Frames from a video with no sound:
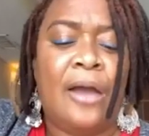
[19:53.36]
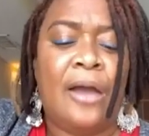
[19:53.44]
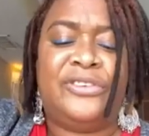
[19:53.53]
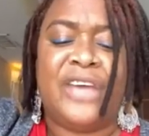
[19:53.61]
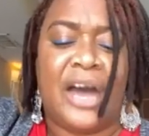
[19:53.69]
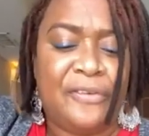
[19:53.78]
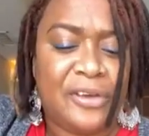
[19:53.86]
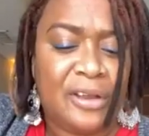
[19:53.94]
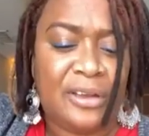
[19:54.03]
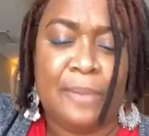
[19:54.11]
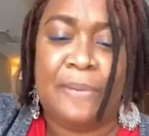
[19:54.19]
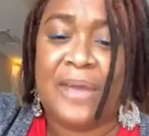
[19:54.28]

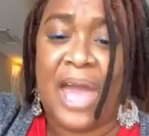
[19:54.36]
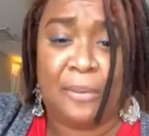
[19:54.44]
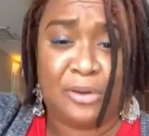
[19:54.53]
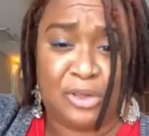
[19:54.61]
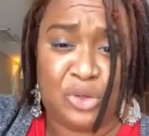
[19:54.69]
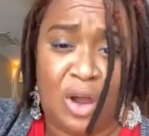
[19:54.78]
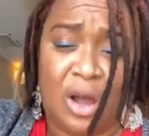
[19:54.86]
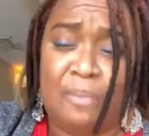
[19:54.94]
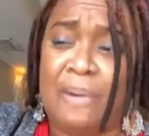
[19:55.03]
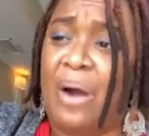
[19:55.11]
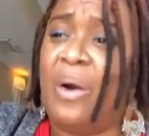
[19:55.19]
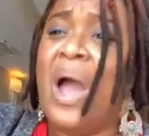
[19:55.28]
Definitely be able to talk
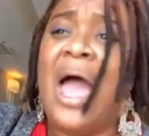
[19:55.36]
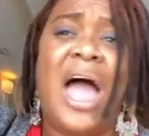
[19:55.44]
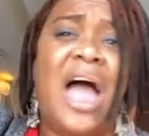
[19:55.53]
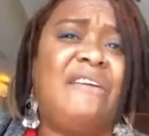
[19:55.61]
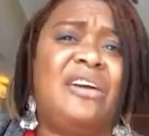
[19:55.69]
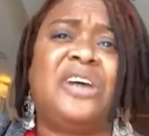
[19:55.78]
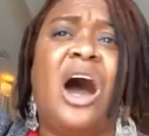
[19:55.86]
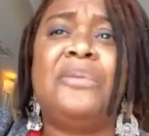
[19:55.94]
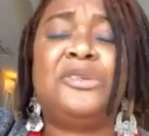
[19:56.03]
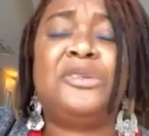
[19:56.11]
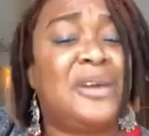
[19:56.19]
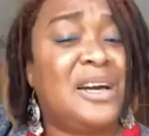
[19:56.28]
about Eric
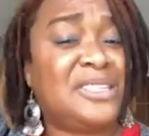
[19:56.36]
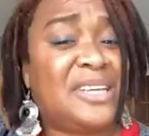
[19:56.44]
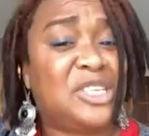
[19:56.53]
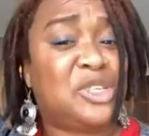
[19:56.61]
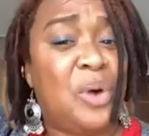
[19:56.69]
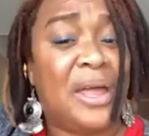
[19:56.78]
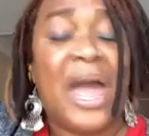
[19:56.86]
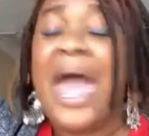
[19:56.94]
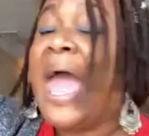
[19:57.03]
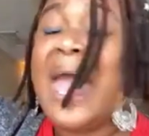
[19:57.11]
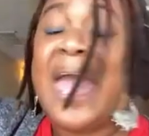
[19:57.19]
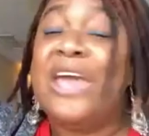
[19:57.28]
Thomas, because guess what?
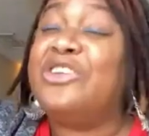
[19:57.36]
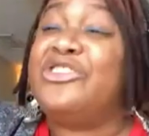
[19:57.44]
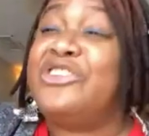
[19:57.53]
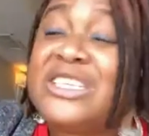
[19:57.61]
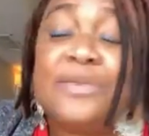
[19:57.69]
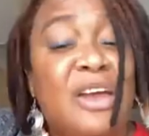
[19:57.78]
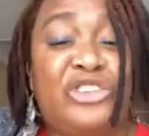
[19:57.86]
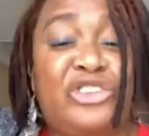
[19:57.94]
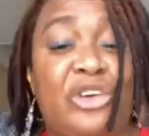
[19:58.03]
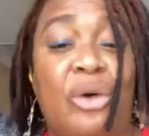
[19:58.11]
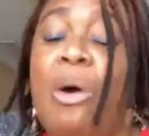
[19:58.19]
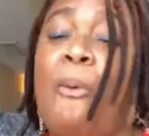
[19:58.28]
He just may
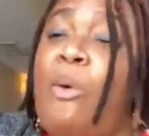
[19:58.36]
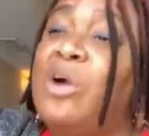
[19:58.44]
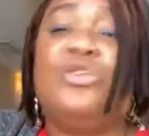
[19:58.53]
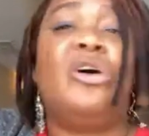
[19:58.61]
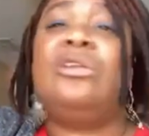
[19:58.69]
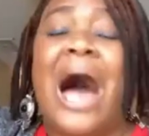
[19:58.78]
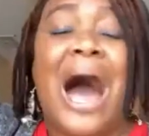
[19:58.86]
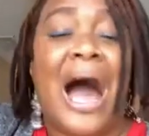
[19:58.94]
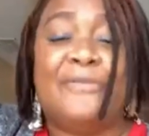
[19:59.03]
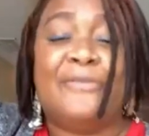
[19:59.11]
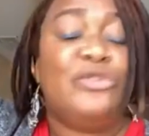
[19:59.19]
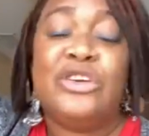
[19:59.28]
show up on your live.
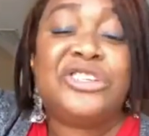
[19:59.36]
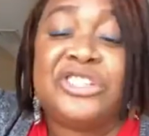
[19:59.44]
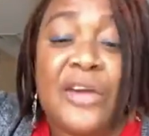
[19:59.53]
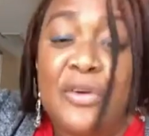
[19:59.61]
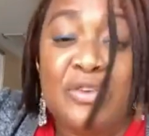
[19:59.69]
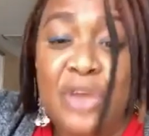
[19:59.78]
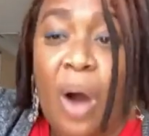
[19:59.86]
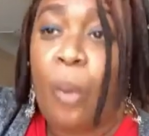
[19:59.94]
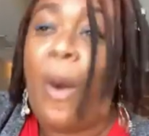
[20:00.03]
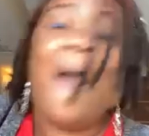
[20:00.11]
You just never know.